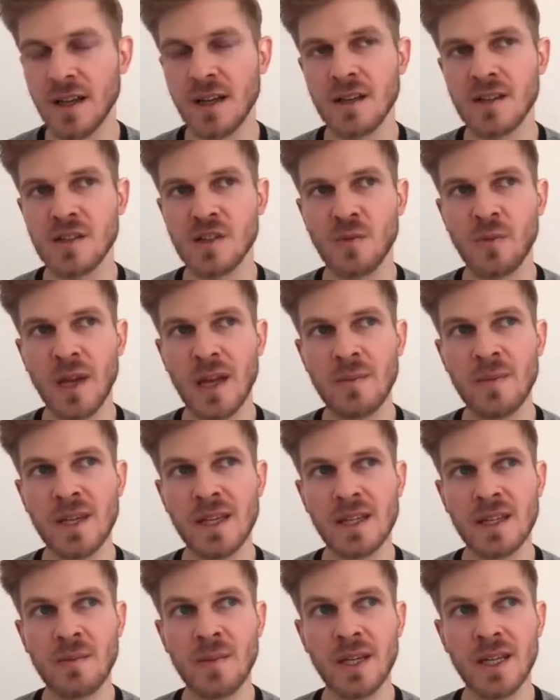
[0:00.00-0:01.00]
So maybe
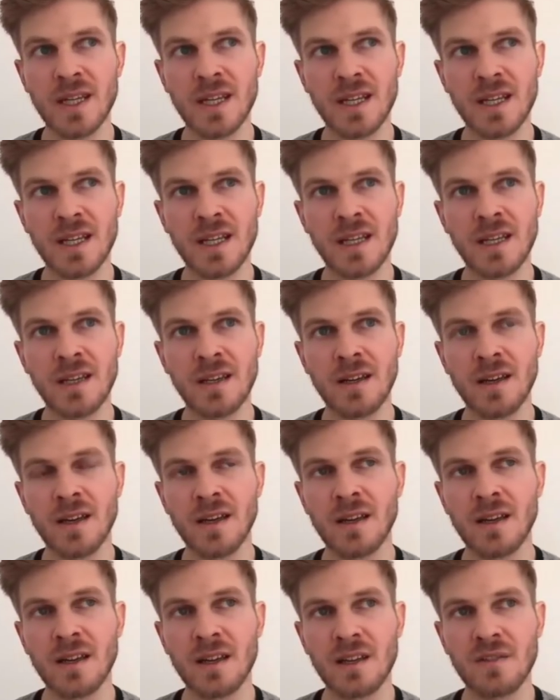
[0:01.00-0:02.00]
in the beginning,
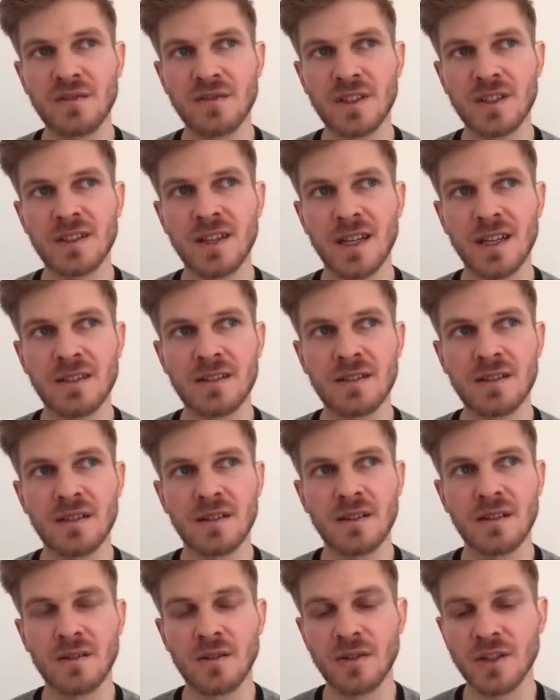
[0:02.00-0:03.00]
if the
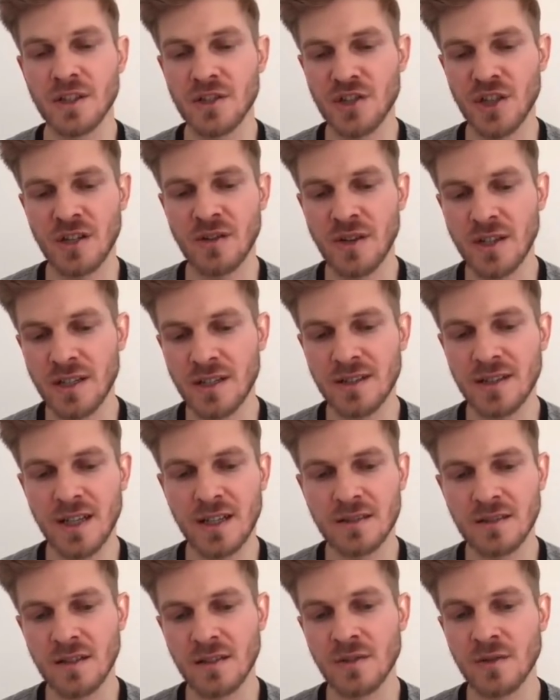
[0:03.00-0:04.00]
data or the generated
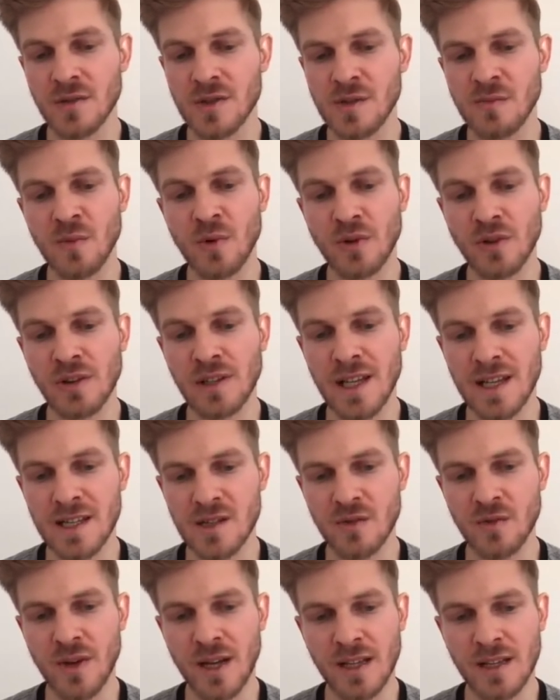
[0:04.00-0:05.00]
data looks more or
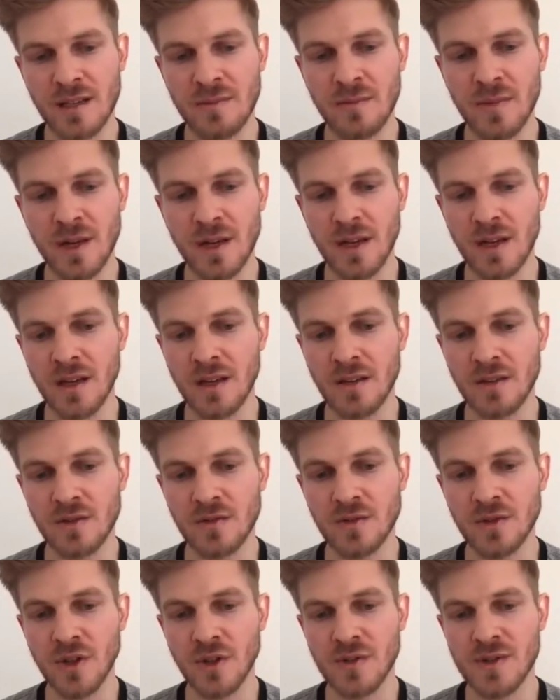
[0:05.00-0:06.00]
less random,
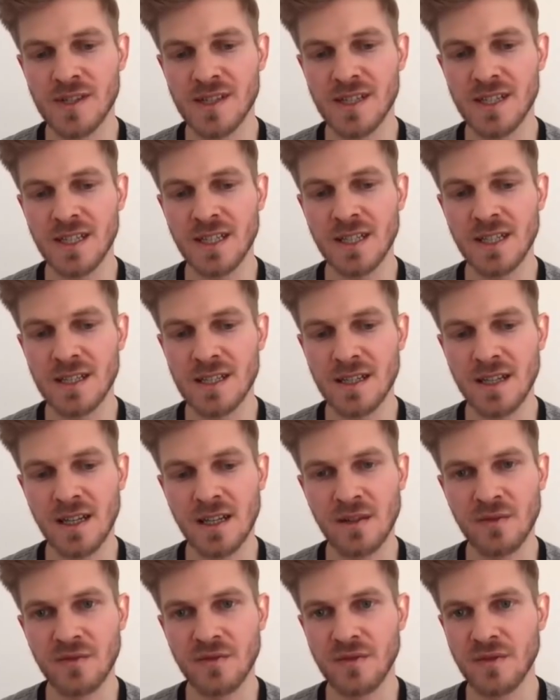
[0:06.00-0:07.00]
you don't see this kind
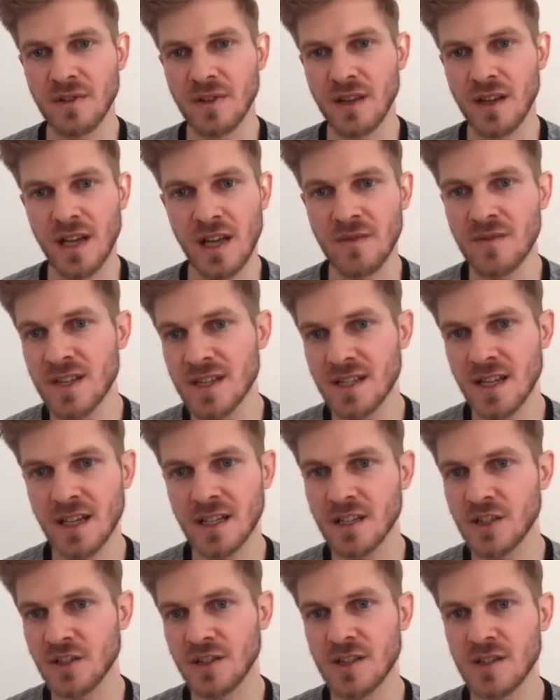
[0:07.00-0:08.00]
of
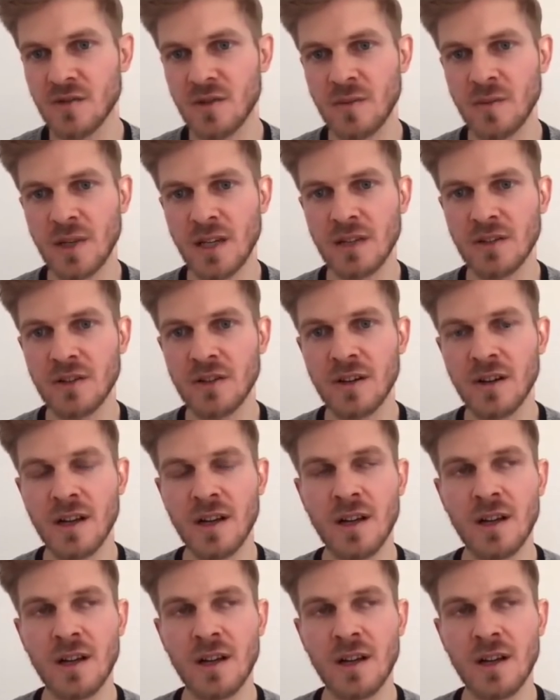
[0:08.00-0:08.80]
heavy-sided discriminator.